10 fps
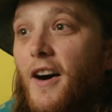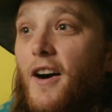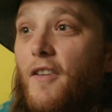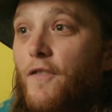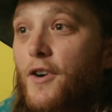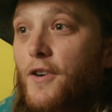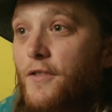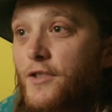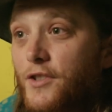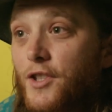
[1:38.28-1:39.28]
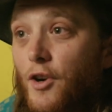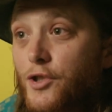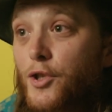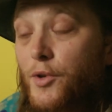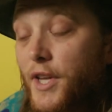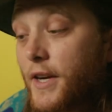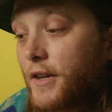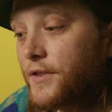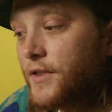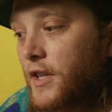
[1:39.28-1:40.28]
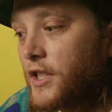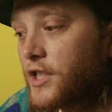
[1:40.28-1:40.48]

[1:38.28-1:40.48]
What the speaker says: for, you know, 2 years.